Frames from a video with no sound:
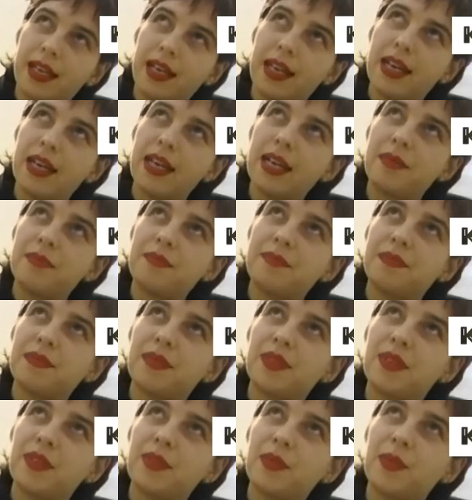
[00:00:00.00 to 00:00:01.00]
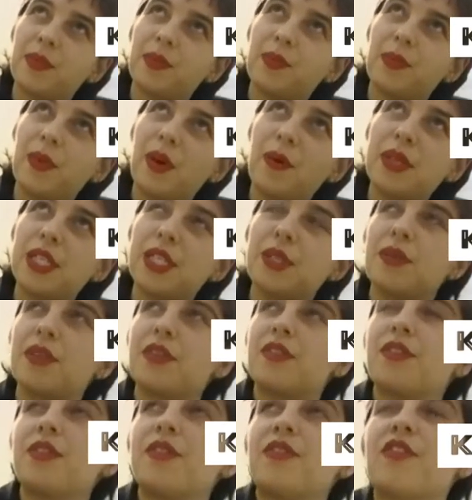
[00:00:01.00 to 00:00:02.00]
Um, well, we do
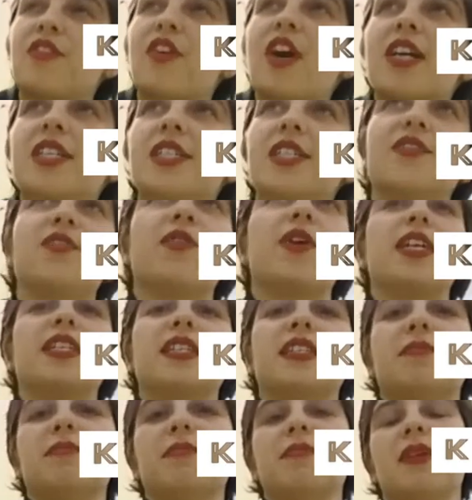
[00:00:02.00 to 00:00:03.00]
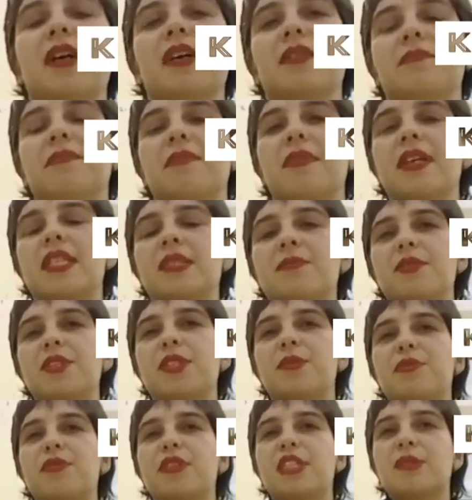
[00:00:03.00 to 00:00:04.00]
it through a variety of ways, and um, I
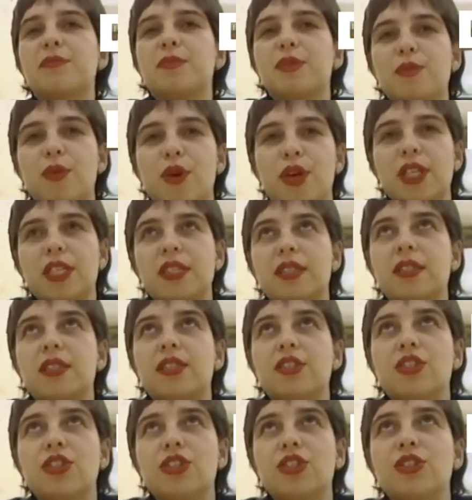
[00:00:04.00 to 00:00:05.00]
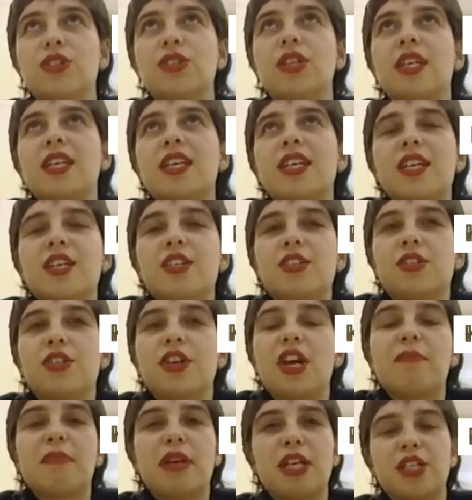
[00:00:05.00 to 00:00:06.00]
suppose the principal one is to
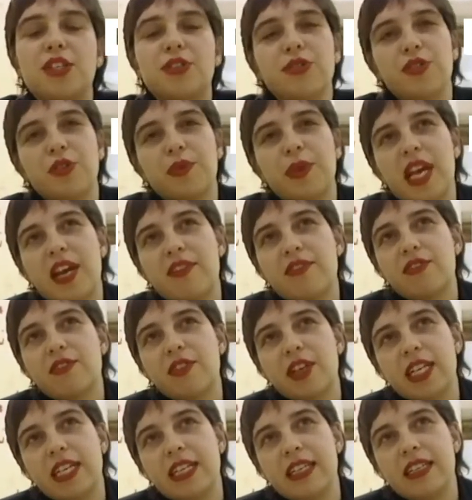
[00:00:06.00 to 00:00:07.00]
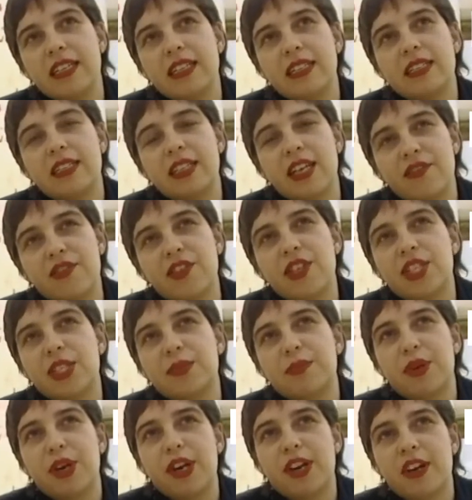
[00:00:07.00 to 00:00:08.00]
try and make sure that we have a really
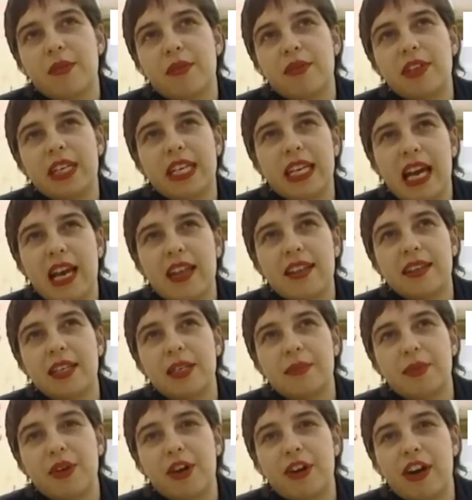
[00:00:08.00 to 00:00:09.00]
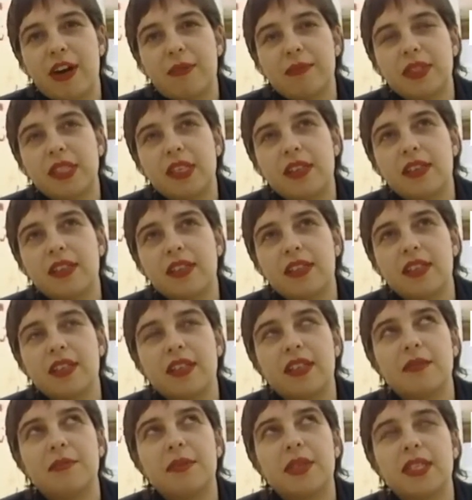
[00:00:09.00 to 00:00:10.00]
diverse program, a really Catholic program, so that
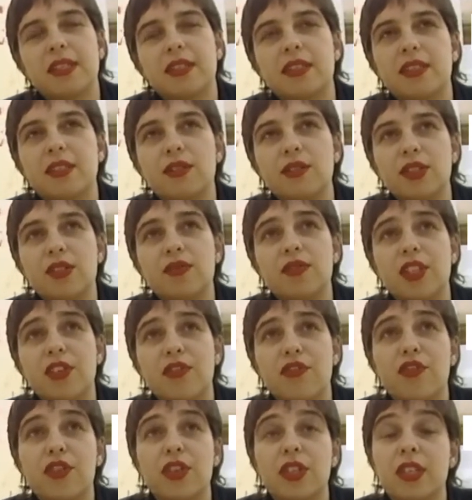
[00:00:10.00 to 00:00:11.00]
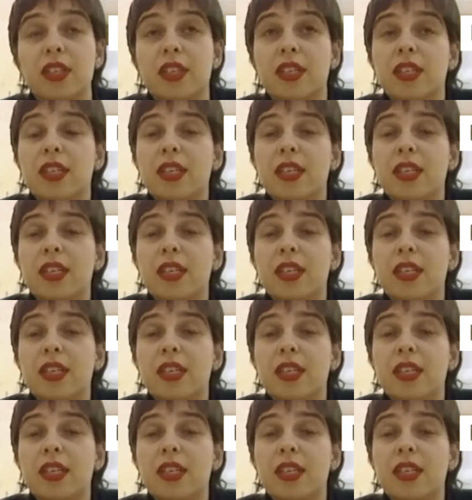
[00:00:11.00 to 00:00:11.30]
it, it appeals to lots of different